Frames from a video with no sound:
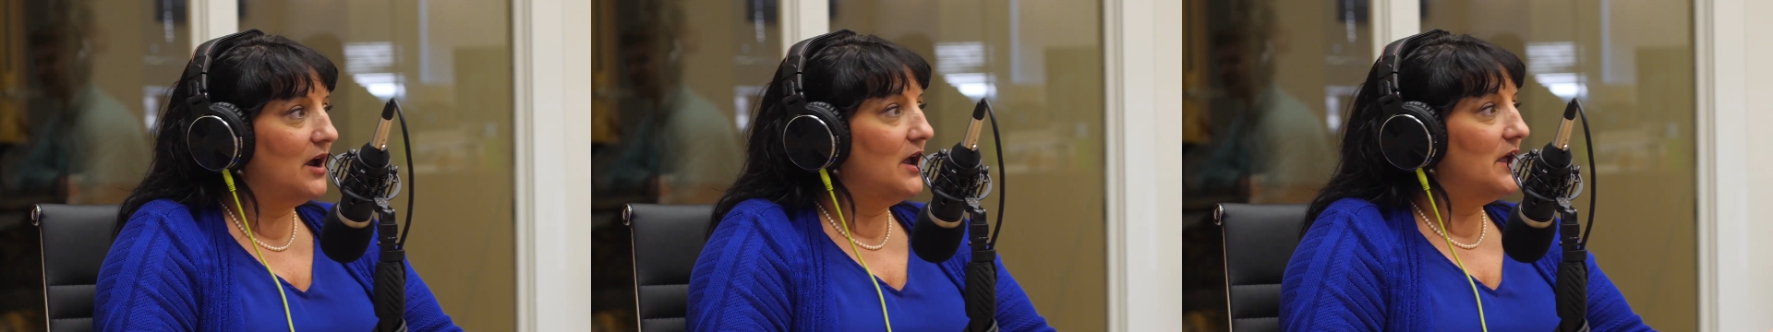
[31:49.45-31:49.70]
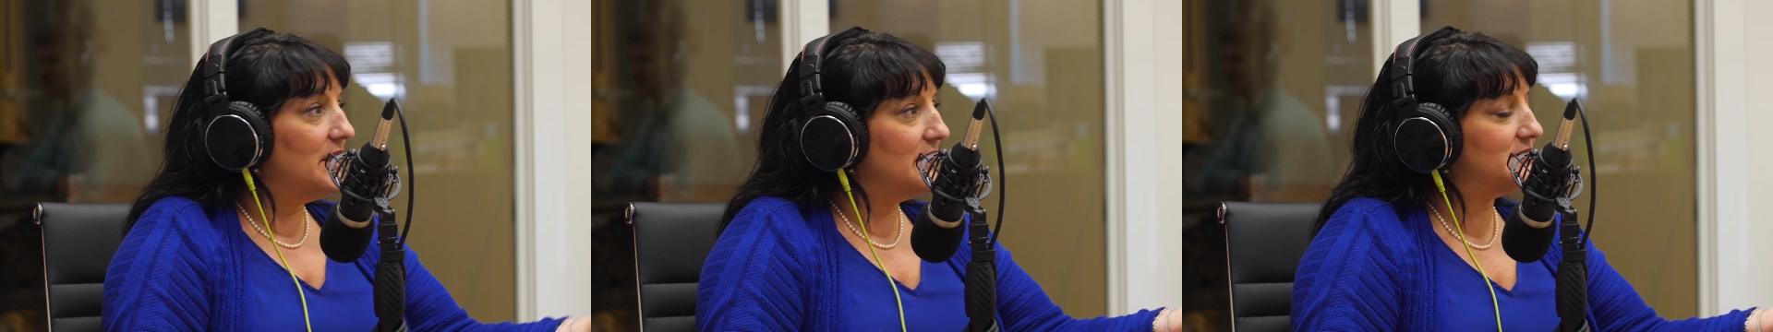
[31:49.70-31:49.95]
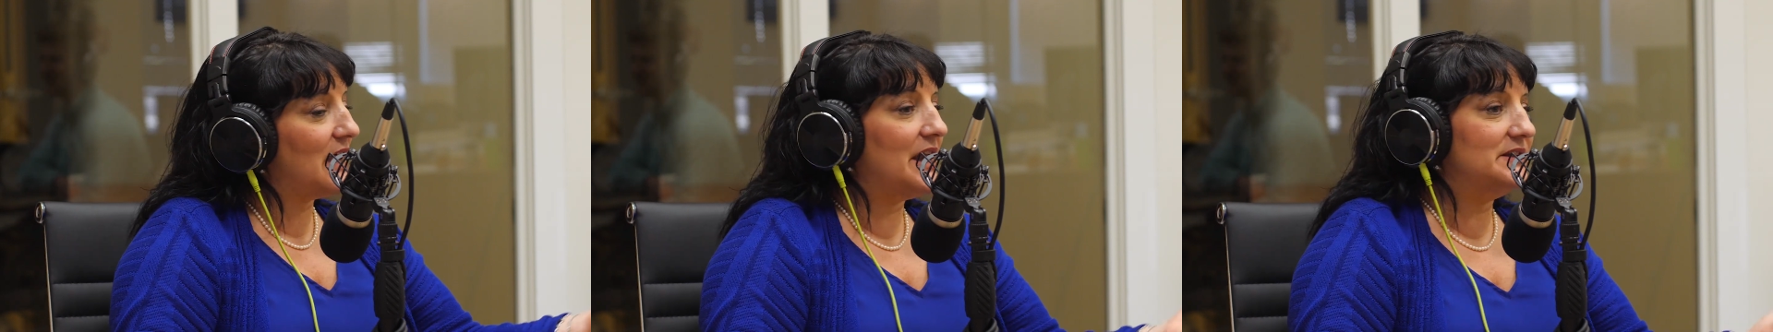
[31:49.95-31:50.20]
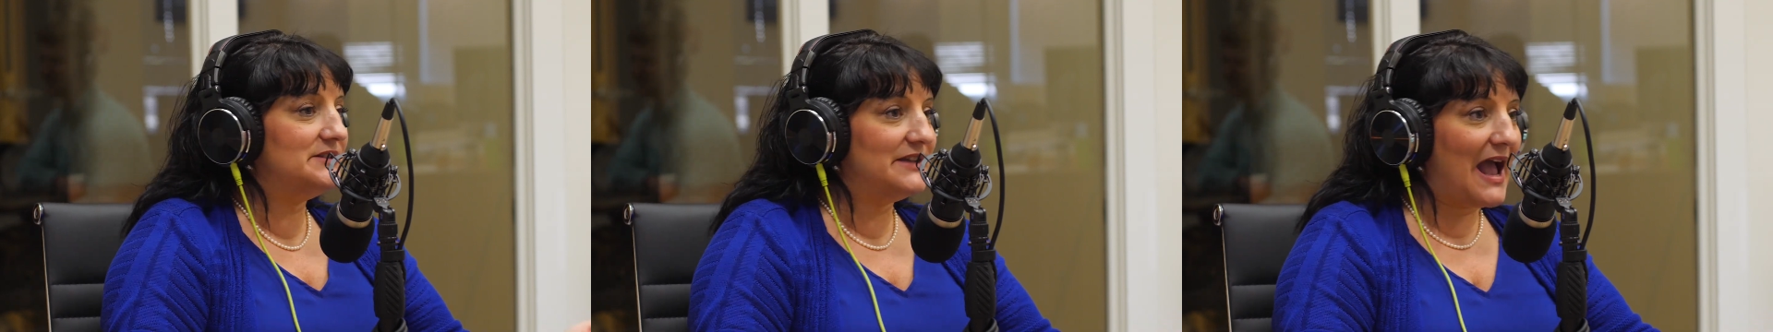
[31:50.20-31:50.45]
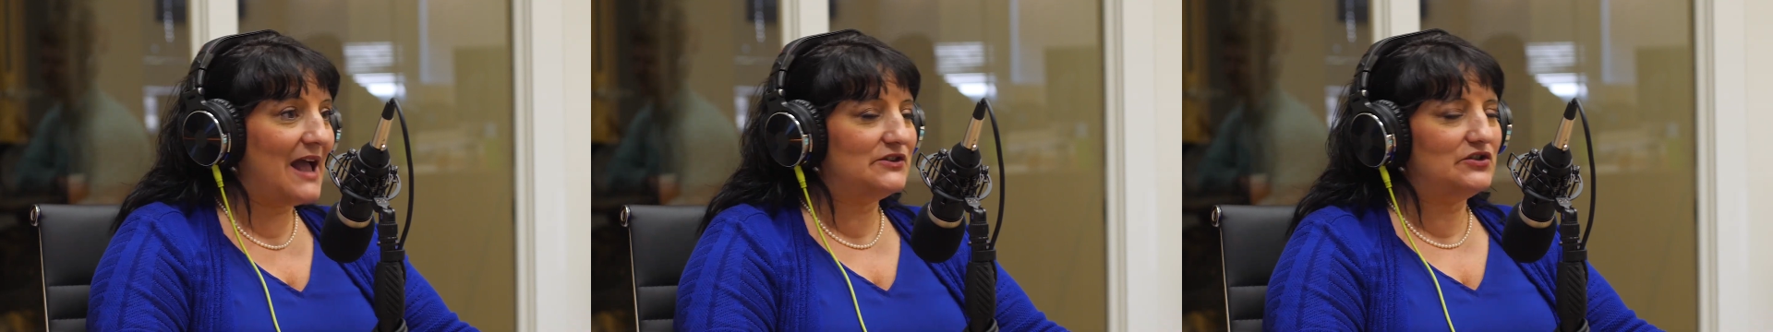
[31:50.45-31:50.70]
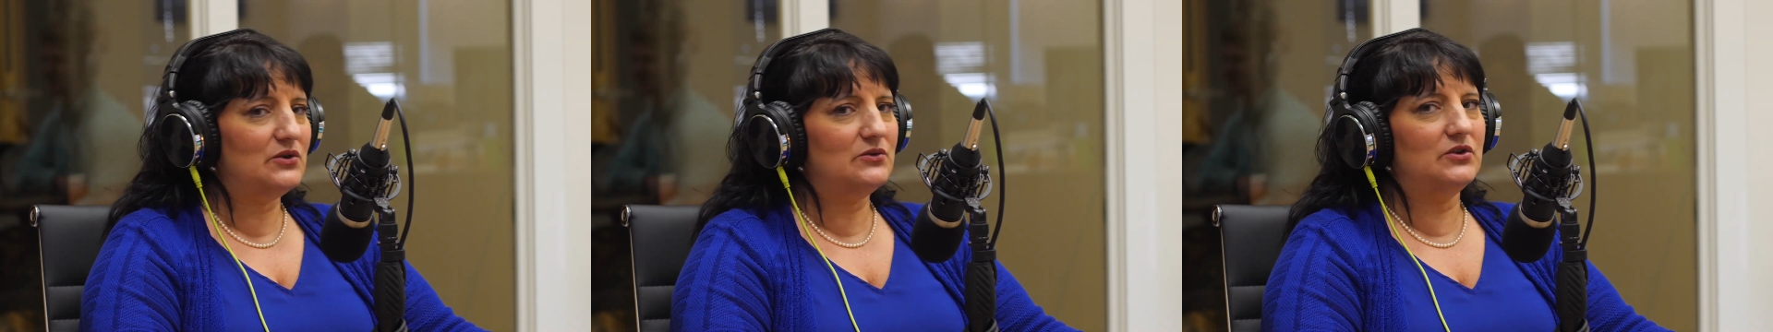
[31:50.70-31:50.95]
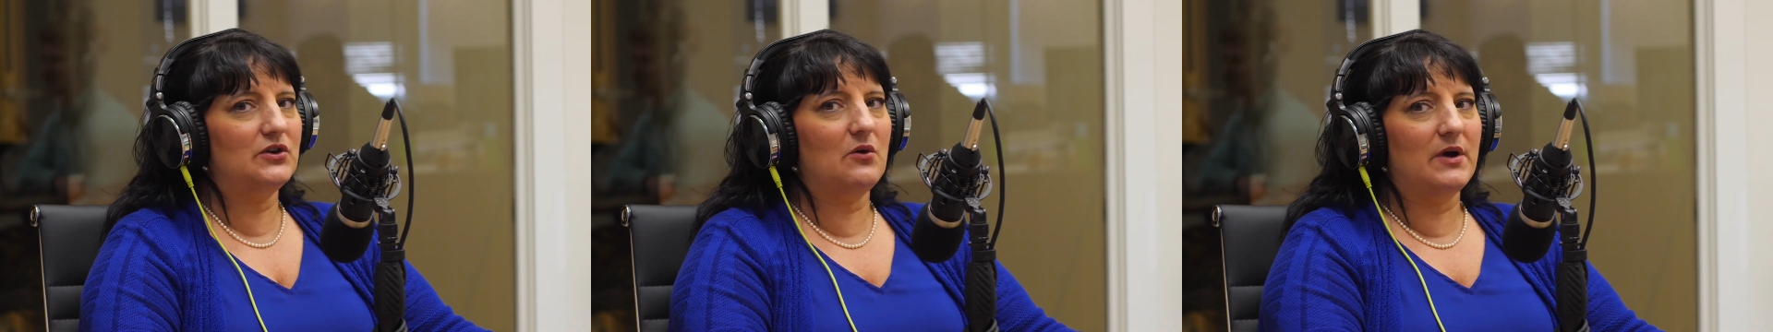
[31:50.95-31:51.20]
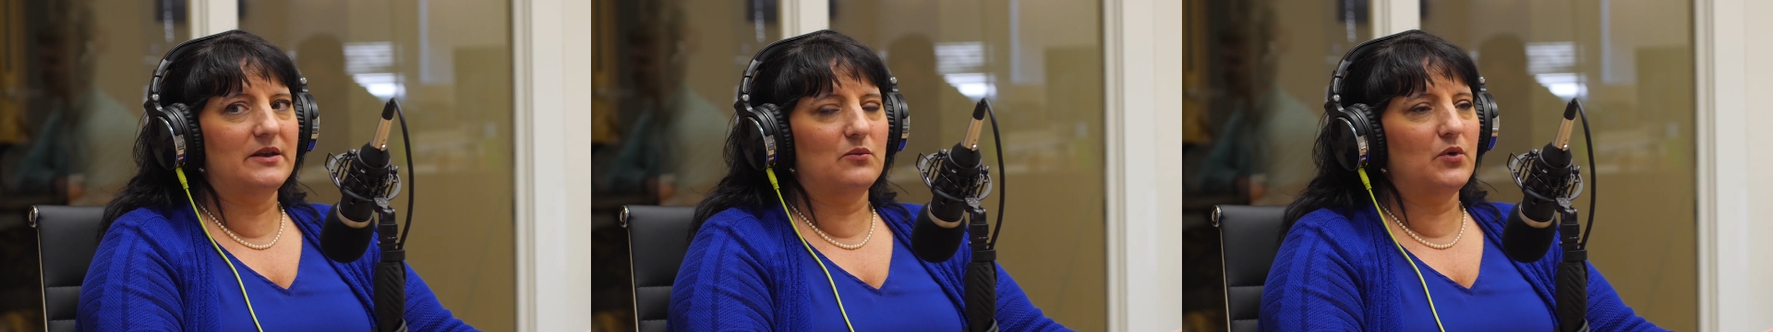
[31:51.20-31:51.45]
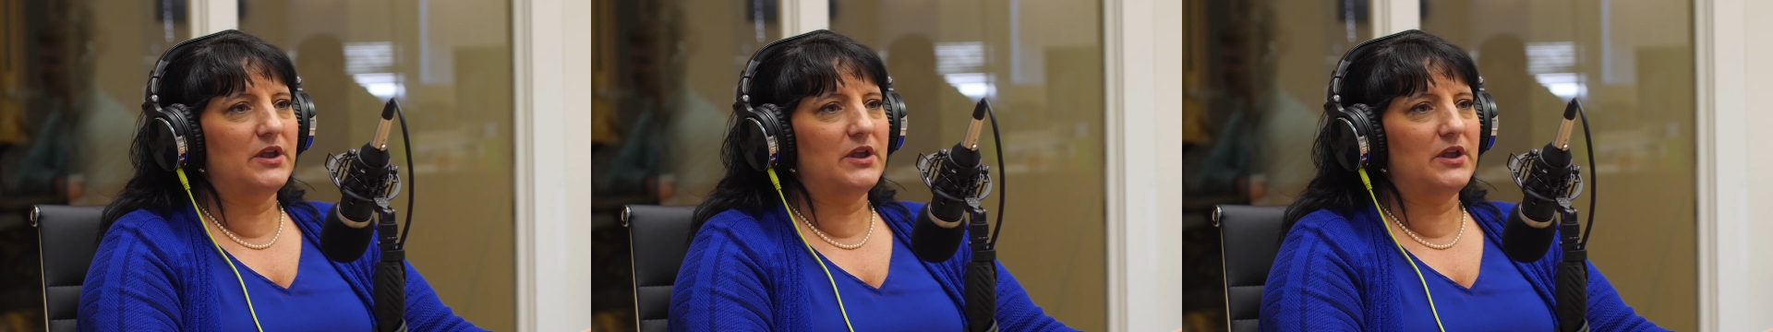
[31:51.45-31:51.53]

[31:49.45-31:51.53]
He's got his dad too, and